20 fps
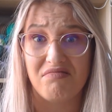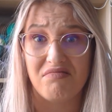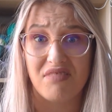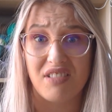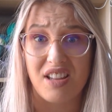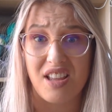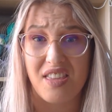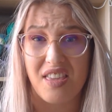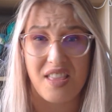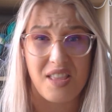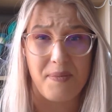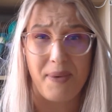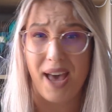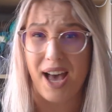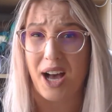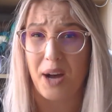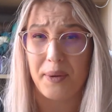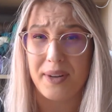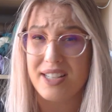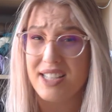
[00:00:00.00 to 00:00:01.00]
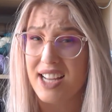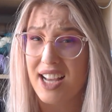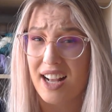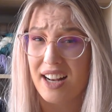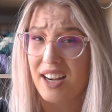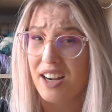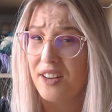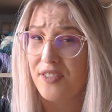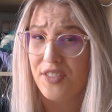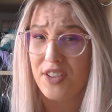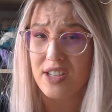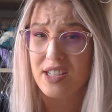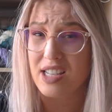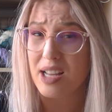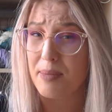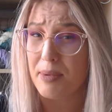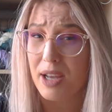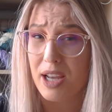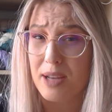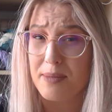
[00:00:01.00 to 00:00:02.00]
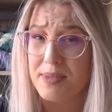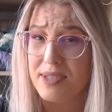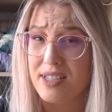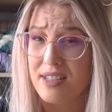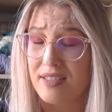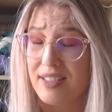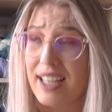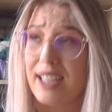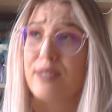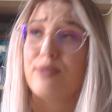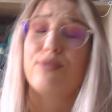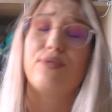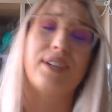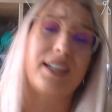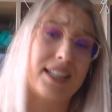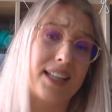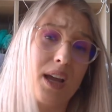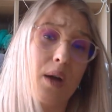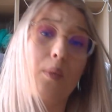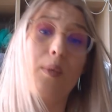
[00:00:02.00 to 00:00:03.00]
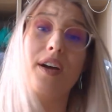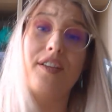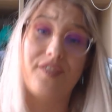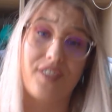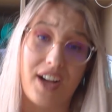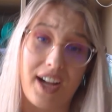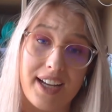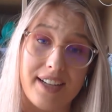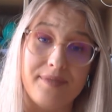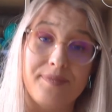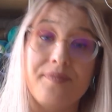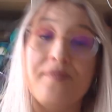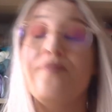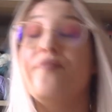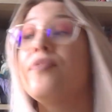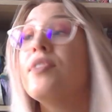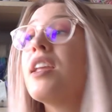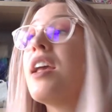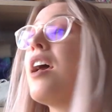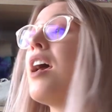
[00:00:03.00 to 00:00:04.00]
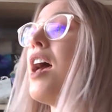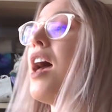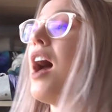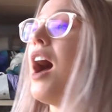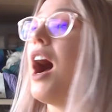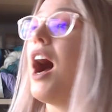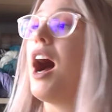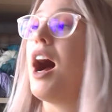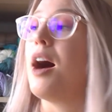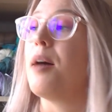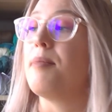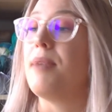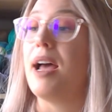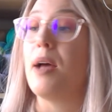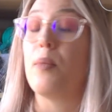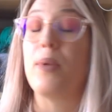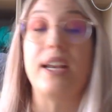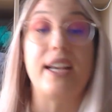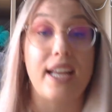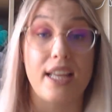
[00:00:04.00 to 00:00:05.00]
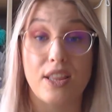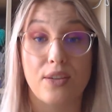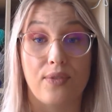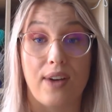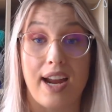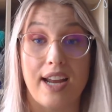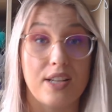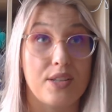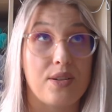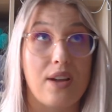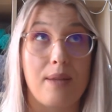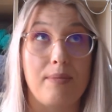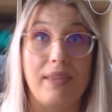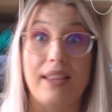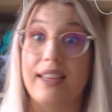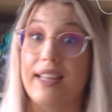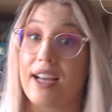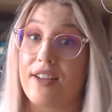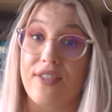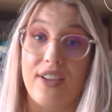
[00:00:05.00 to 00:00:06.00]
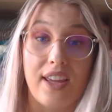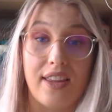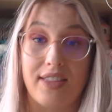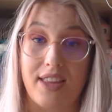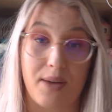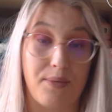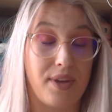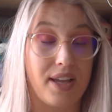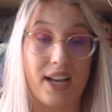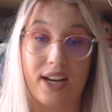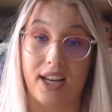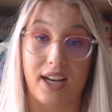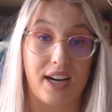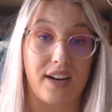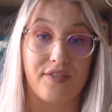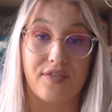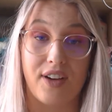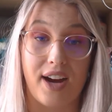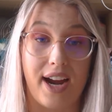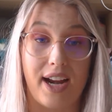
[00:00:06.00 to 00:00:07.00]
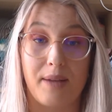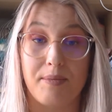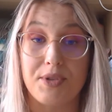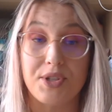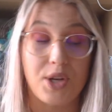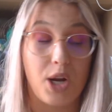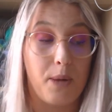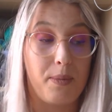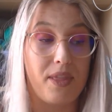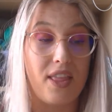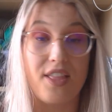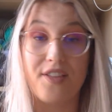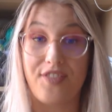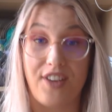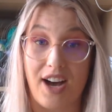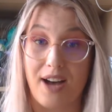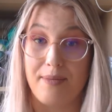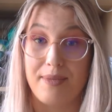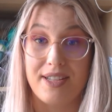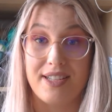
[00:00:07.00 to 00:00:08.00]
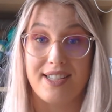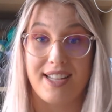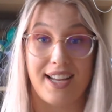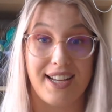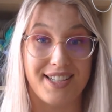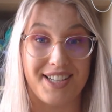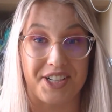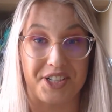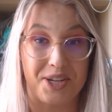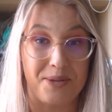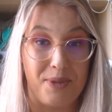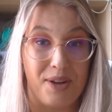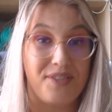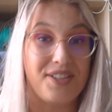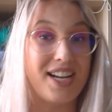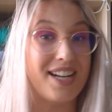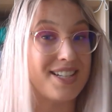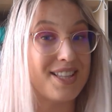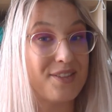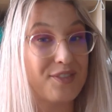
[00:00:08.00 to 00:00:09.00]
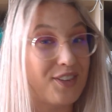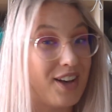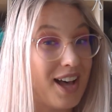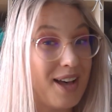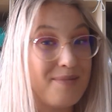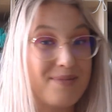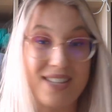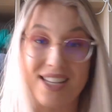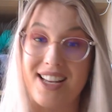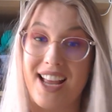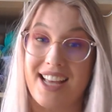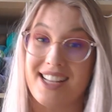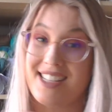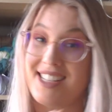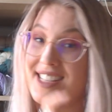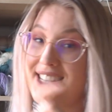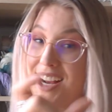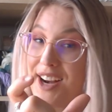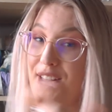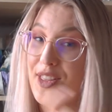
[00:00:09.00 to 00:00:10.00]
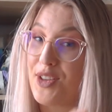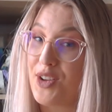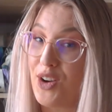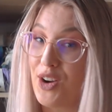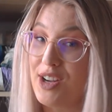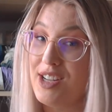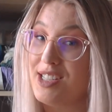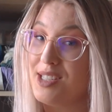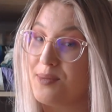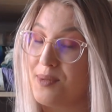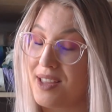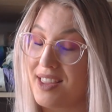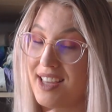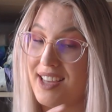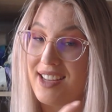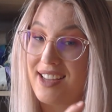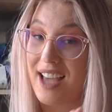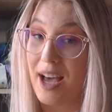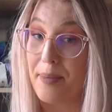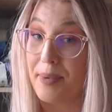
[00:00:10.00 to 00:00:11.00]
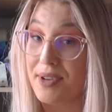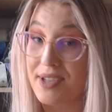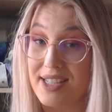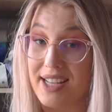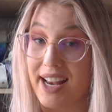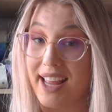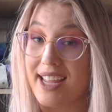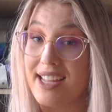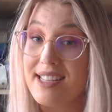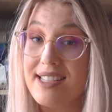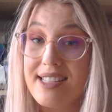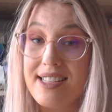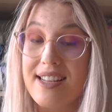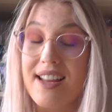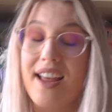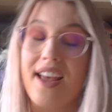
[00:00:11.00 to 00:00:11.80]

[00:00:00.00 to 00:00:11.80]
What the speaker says: I think the power went out in a few suburbs. Like, really, we're fine. And we need the rain, so I'm loving that we're getting enough rain. I'm just hoping that the farmers that is actually moved out to the farms and hasn't stayed on the coast where the capital city is.